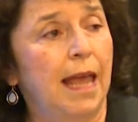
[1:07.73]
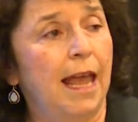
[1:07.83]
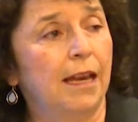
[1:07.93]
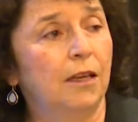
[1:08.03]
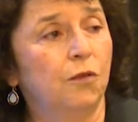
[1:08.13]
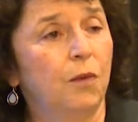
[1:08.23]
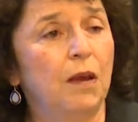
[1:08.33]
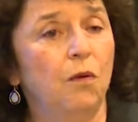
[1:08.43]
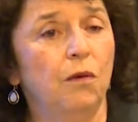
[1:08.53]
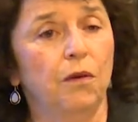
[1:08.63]
and
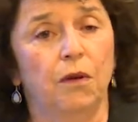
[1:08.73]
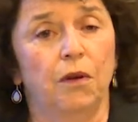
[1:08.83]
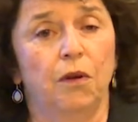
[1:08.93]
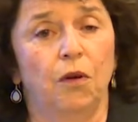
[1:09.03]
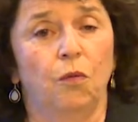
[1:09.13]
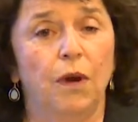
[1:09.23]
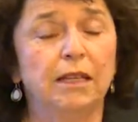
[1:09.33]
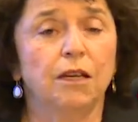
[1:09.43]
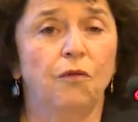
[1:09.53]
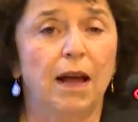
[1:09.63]
we
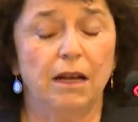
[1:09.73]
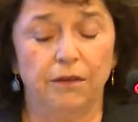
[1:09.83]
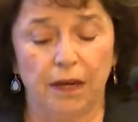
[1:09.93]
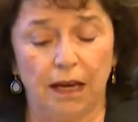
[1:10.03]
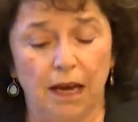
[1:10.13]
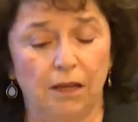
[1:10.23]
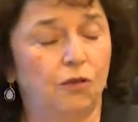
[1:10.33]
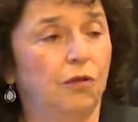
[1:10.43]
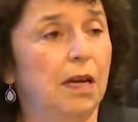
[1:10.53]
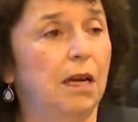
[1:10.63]
went around the
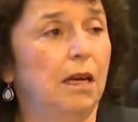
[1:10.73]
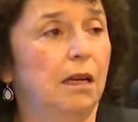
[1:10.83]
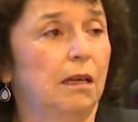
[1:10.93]
country